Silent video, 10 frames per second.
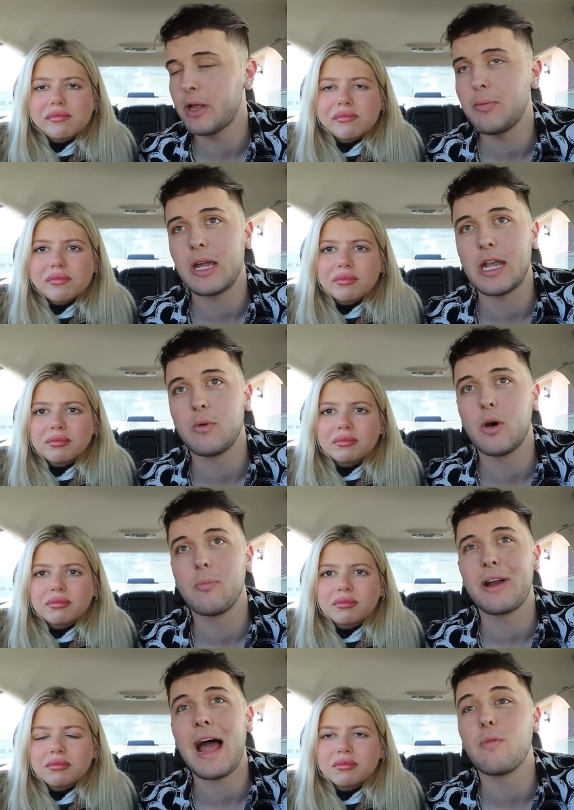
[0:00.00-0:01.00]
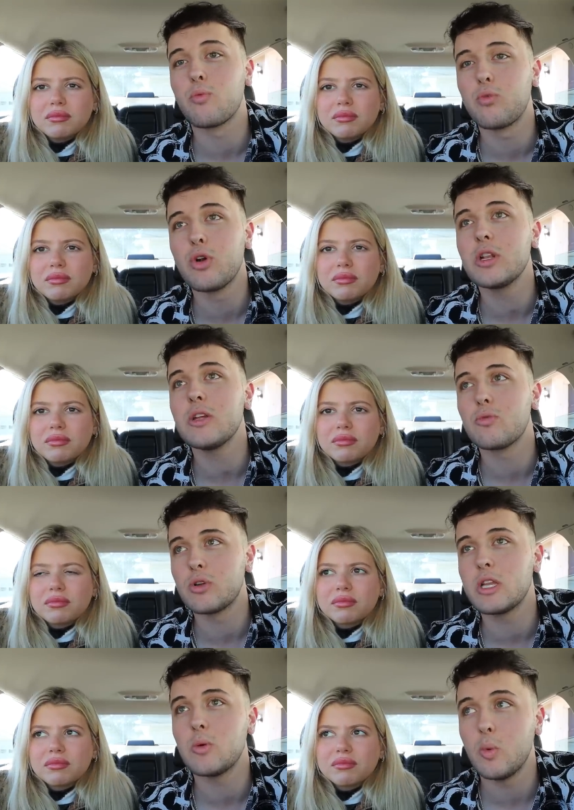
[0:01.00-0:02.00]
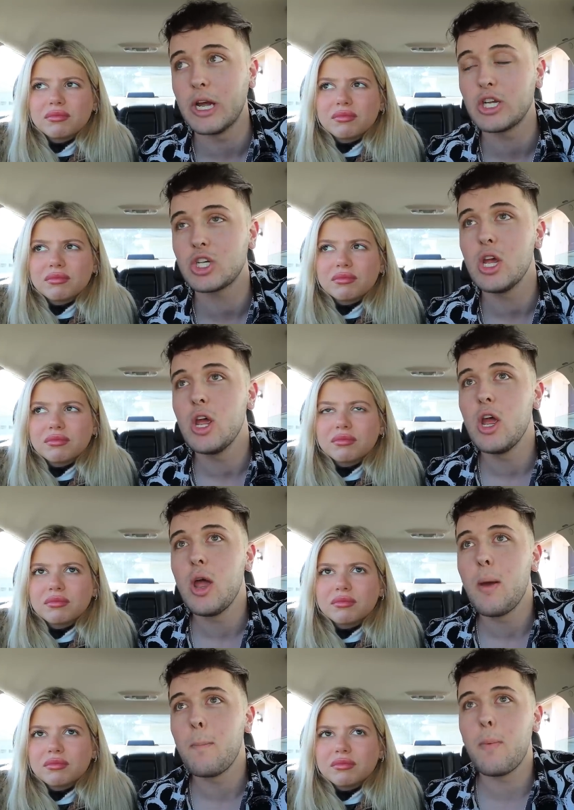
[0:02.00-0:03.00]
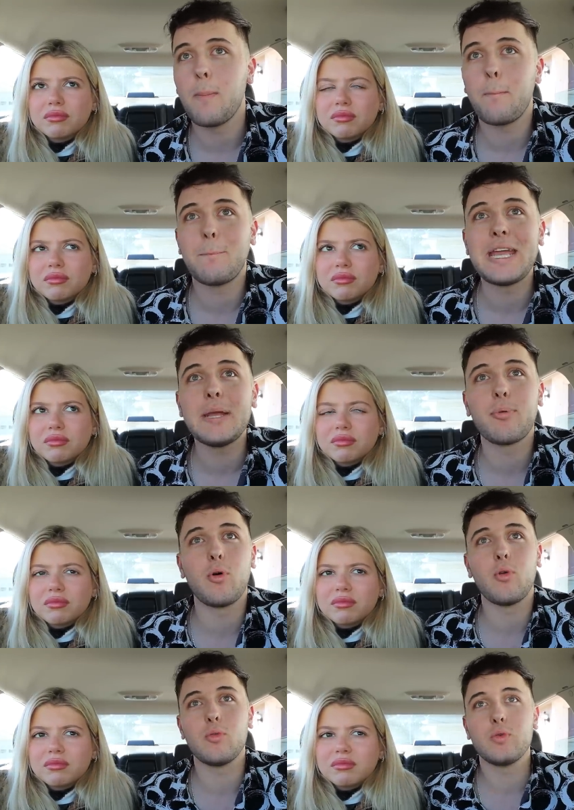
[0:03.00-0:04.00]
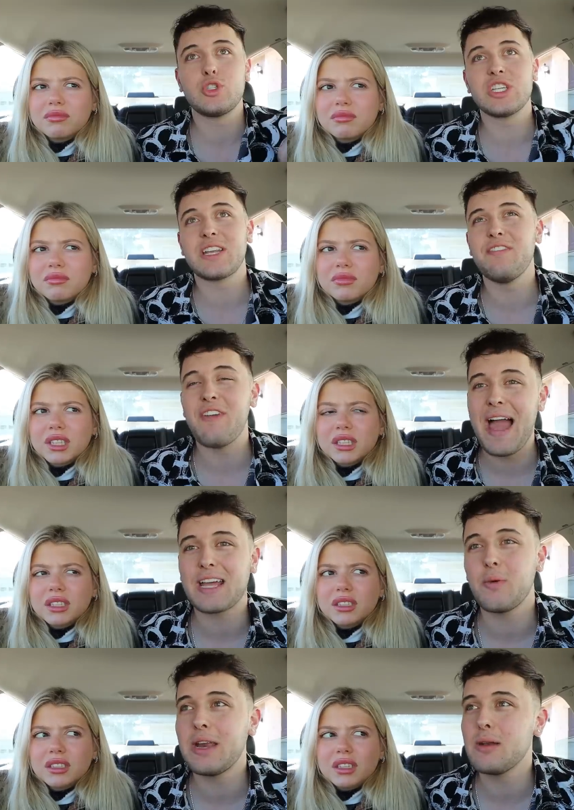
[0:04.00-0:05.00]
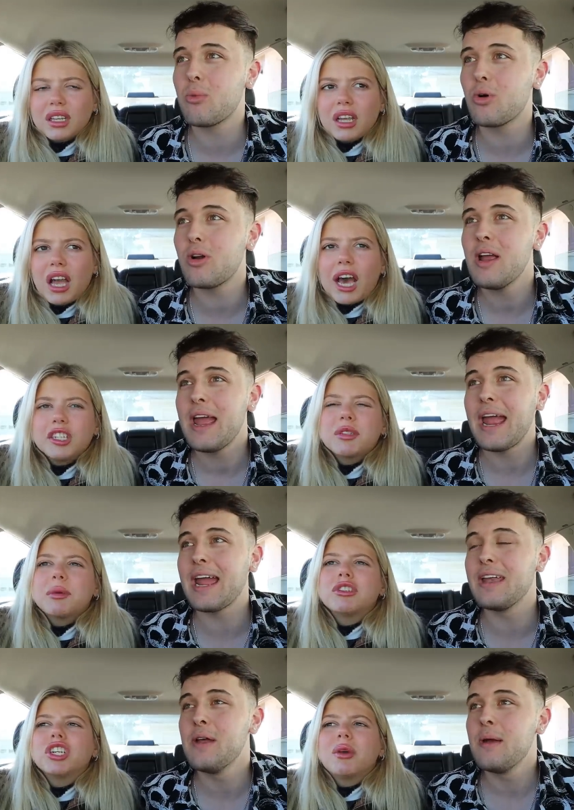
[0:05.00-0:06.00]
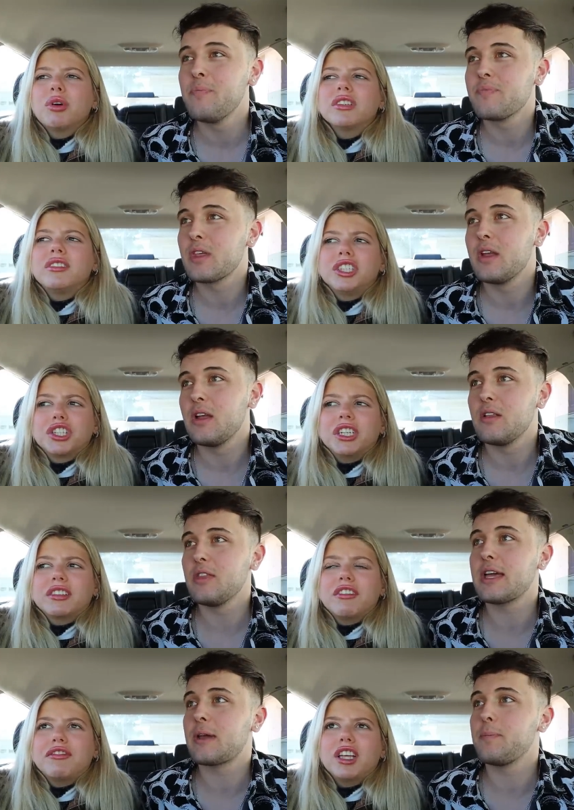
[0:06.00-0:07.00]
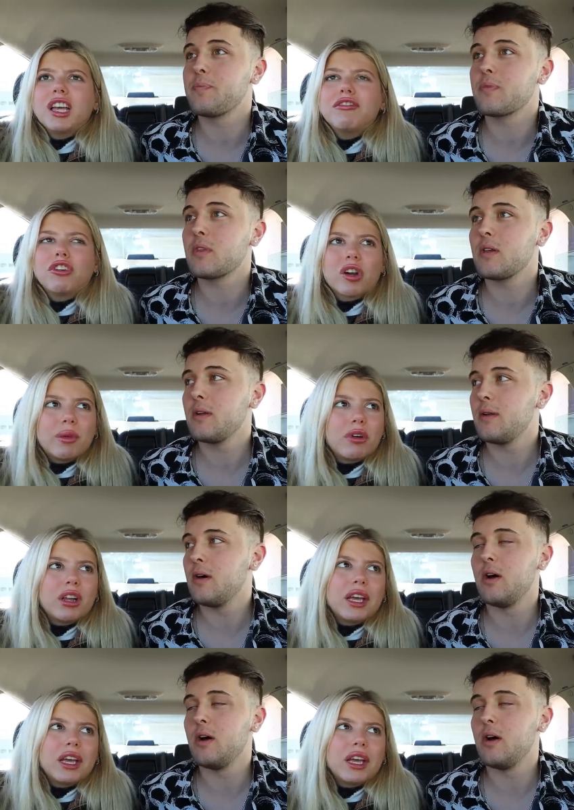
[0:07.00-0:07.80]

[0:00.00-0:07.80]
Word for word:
Speaker 1: blaming anyone, but I really, really wish people just evacuated more. I just and, took
Speaker 2: it more serious. Like, I feel like Florida people are